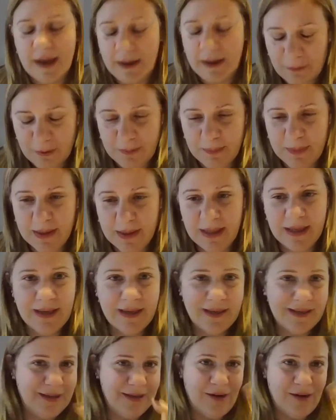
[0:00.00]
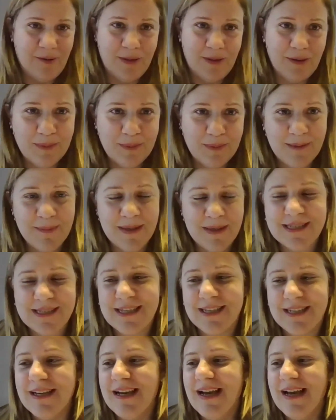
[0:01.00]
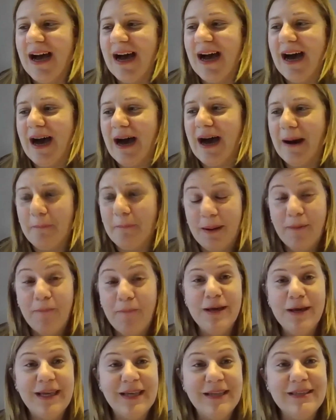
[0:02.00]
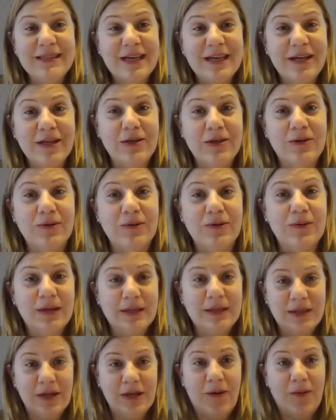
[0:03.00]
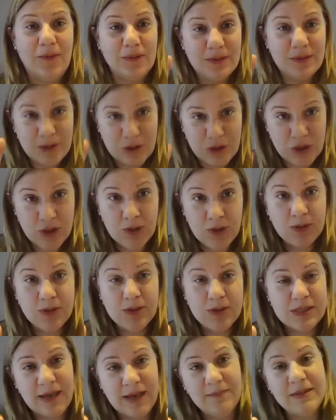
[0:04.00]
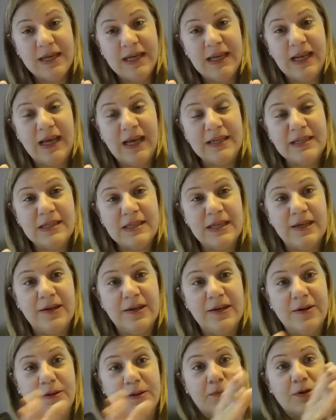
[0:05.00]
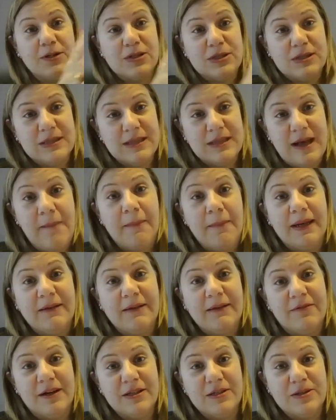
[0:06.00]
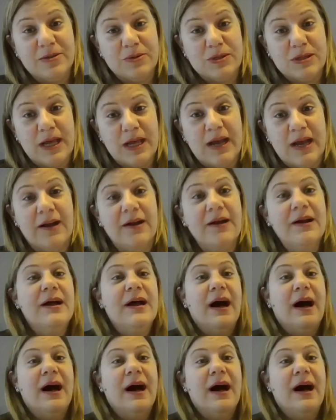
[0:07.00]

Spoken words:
That would be, you know, that would be amazing. But we can tell you, you know, June, same day last year, there were that many vessels there.